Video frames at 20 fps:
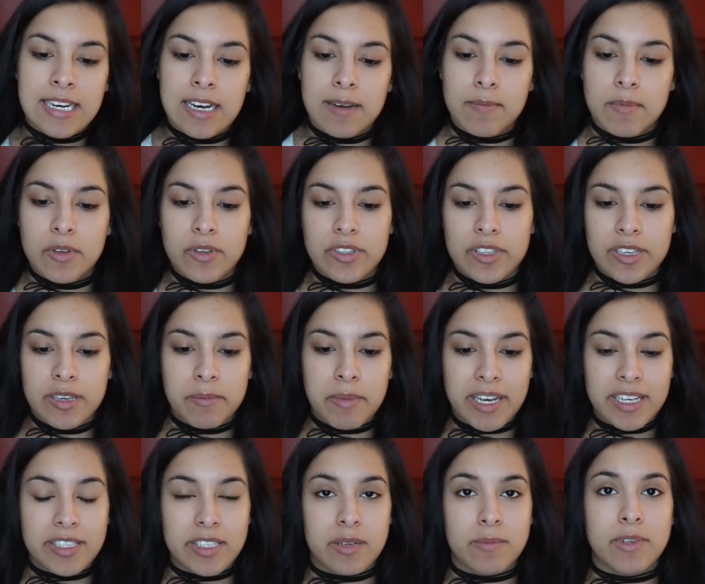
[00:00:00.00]
I'm losing
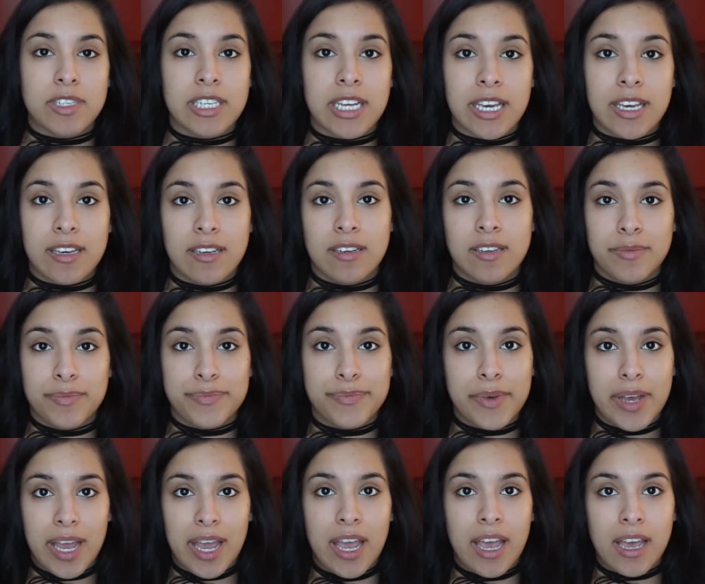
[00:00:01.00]
my summer tan
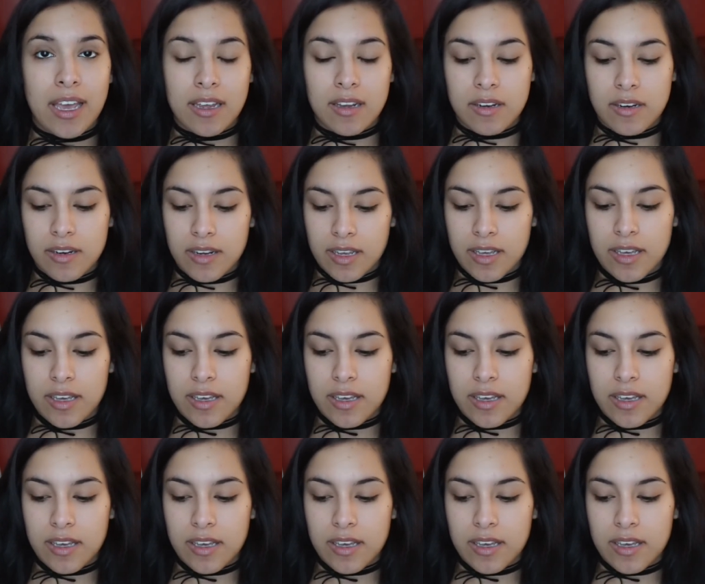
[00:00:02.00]
and